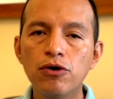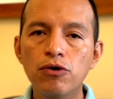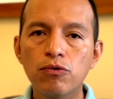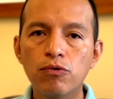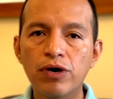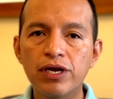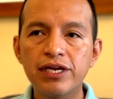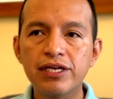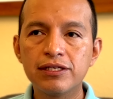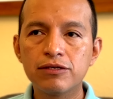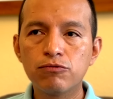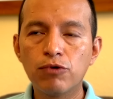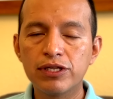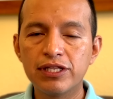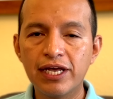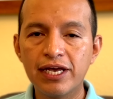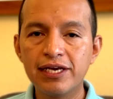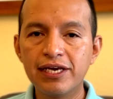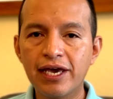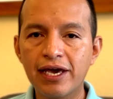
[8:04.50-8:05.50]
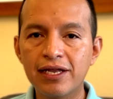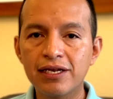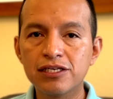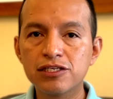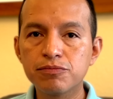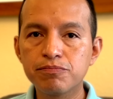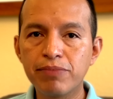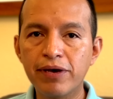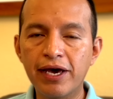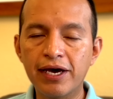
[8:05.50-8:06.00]
what they can
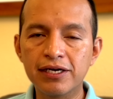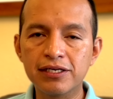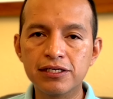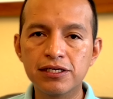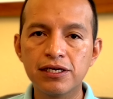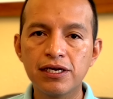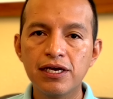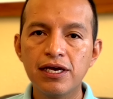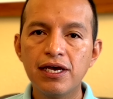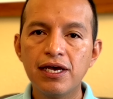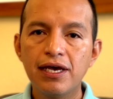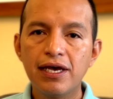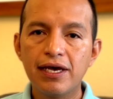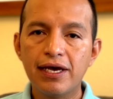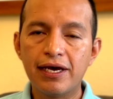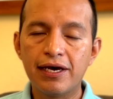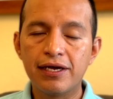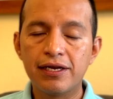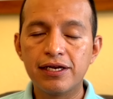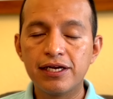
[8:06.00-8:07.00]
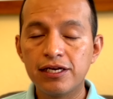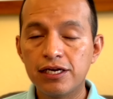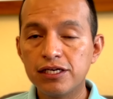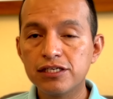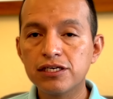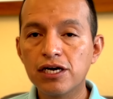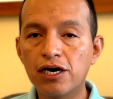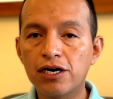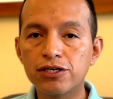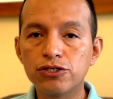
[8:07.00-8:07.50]
expect, and it
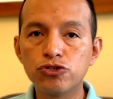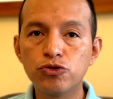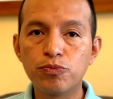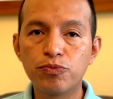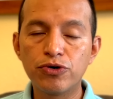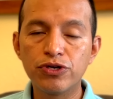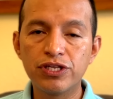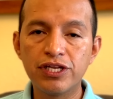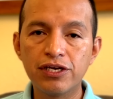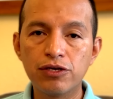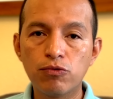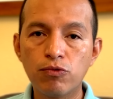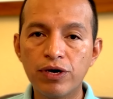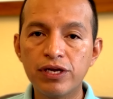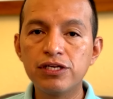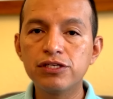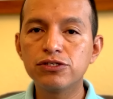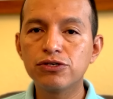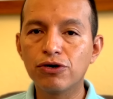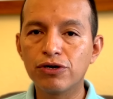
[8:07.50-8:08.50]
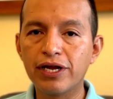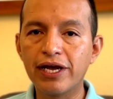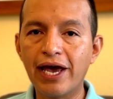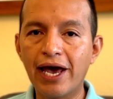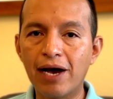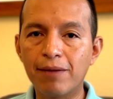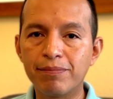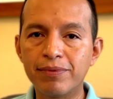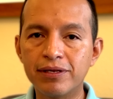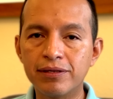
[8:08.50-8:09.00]
is hard to predict when it's going to
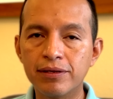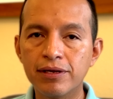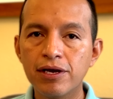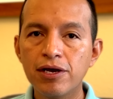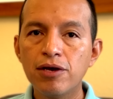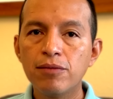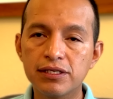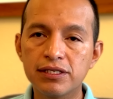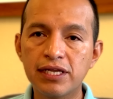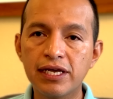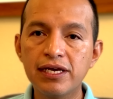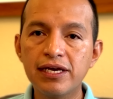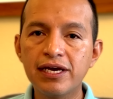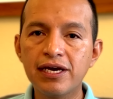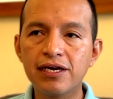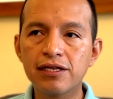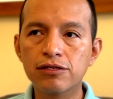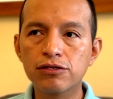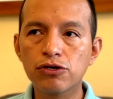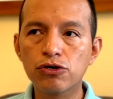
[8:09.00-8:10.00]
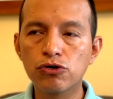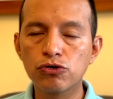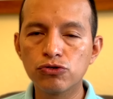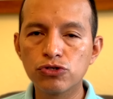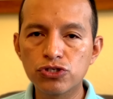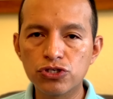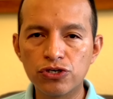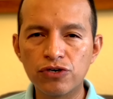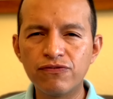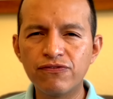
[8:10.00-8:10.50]
happen. They get
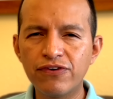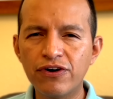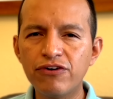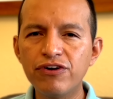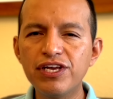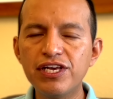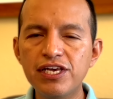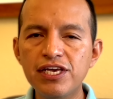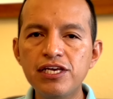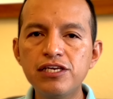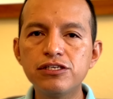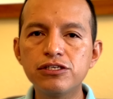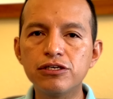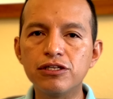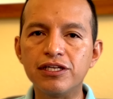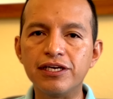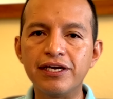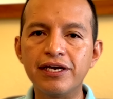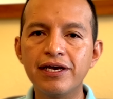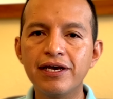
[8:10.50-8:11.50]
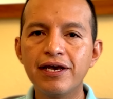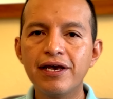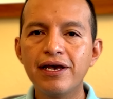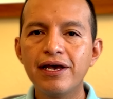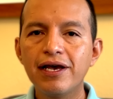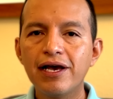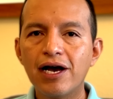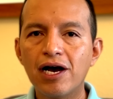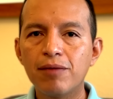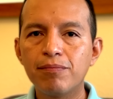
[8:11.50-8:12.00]
concerned very easily
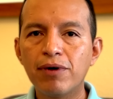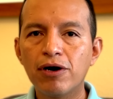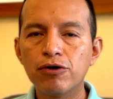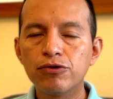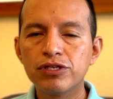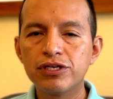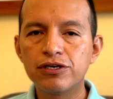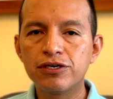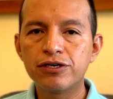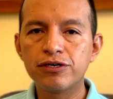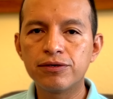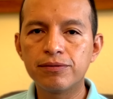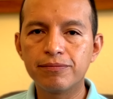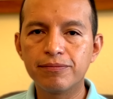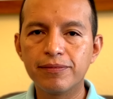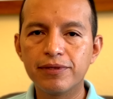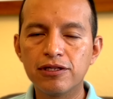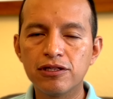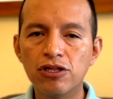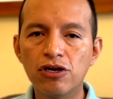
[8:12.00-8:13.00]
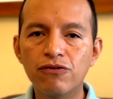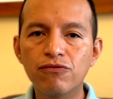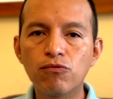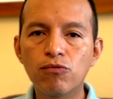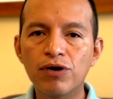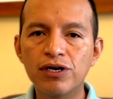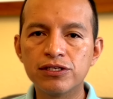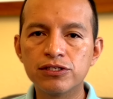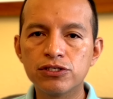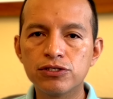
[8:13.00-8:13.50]
about their loved
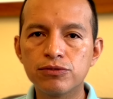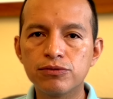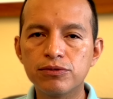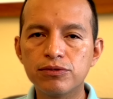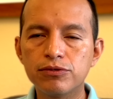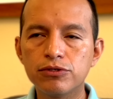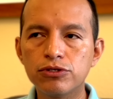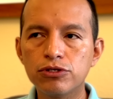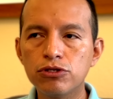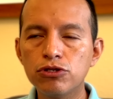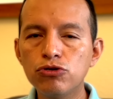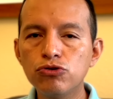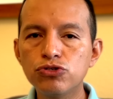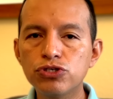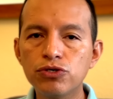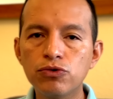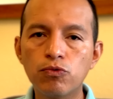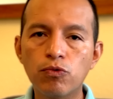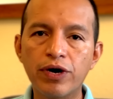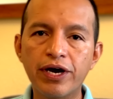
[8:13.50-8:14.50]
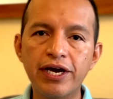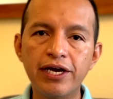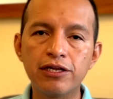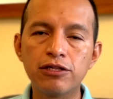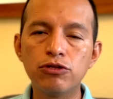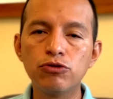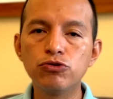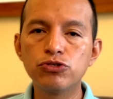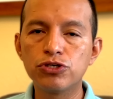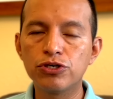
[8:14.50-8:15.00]
ones losing
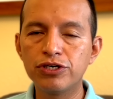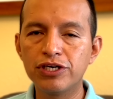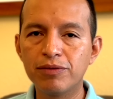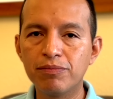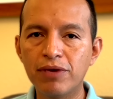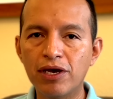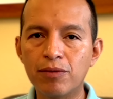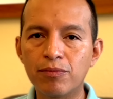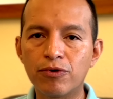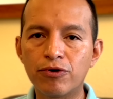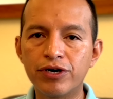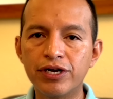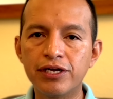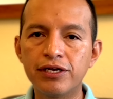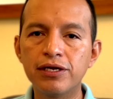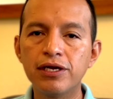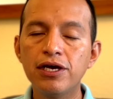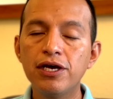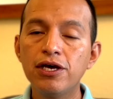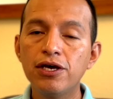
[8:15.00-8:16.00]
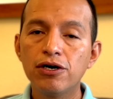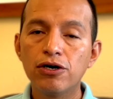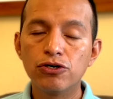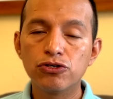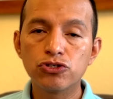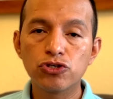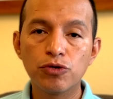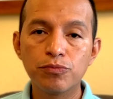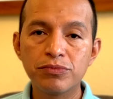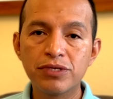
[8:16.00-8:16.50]
weight, losing the memory,
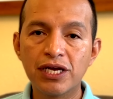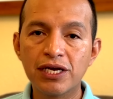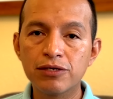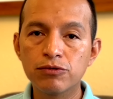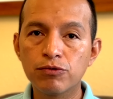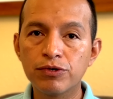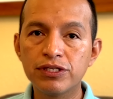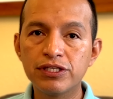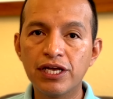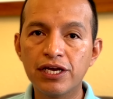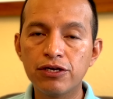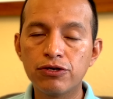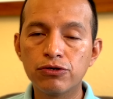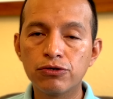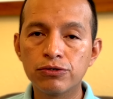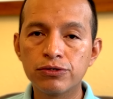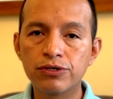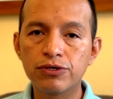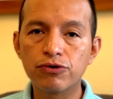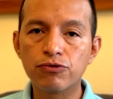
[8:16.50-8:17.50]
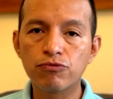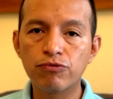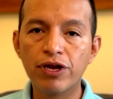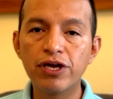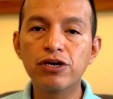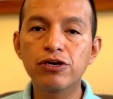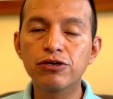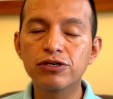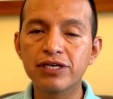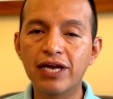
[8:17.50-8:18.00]
but sometimes when they don't
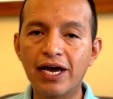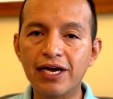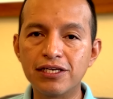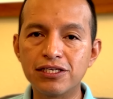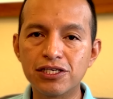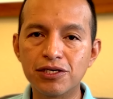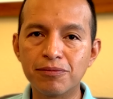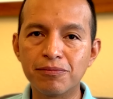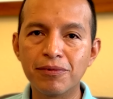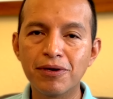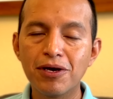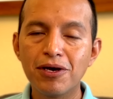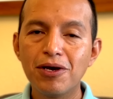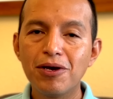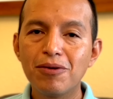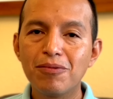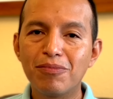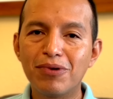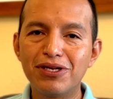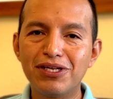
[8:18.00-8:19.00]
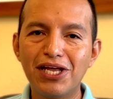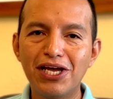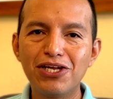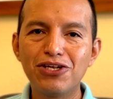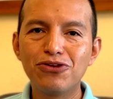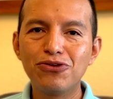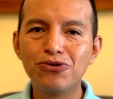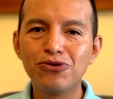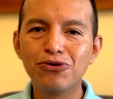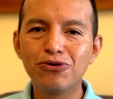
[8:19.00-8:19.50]
recognize them, but they
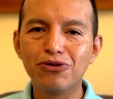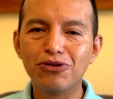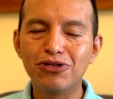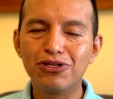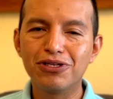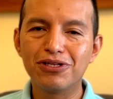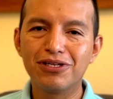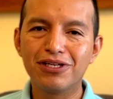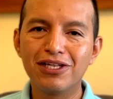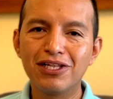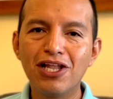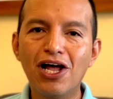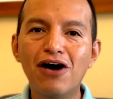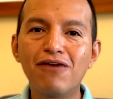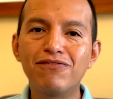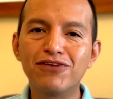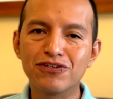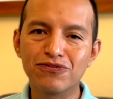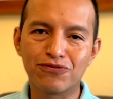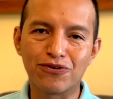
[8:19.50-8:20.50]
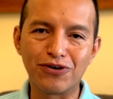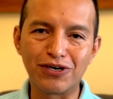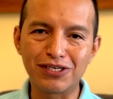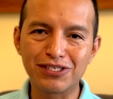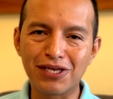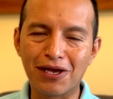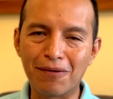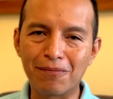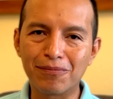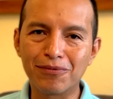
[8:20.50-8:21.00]
do love us, for
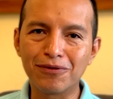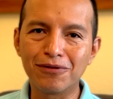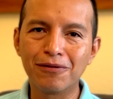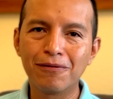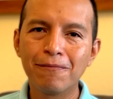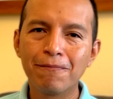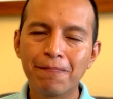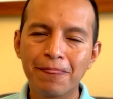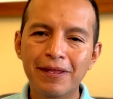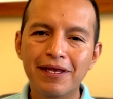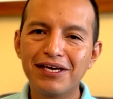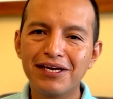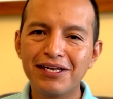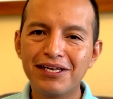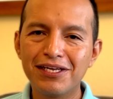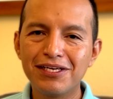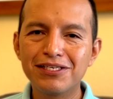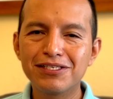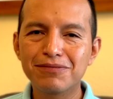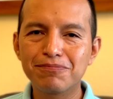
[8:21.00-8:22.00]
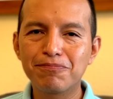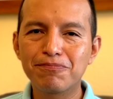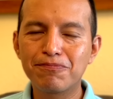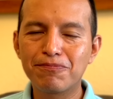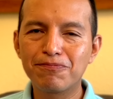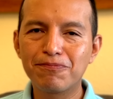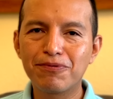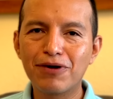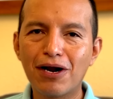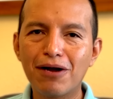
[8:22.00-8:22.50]
example, it is
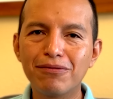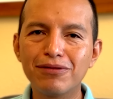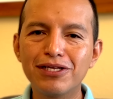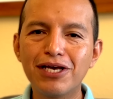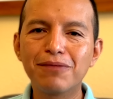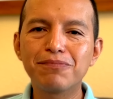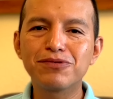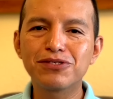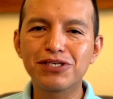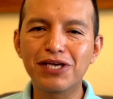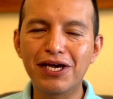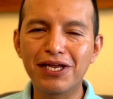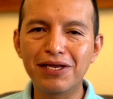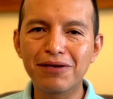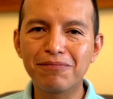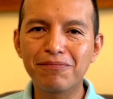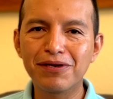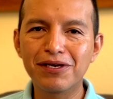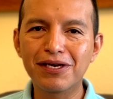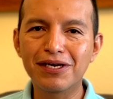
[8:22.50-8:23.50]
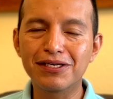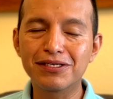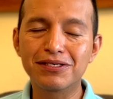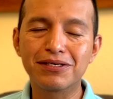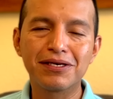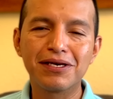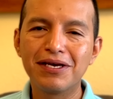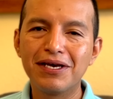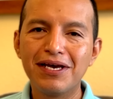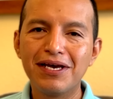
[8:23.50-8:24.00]
probably upsetting because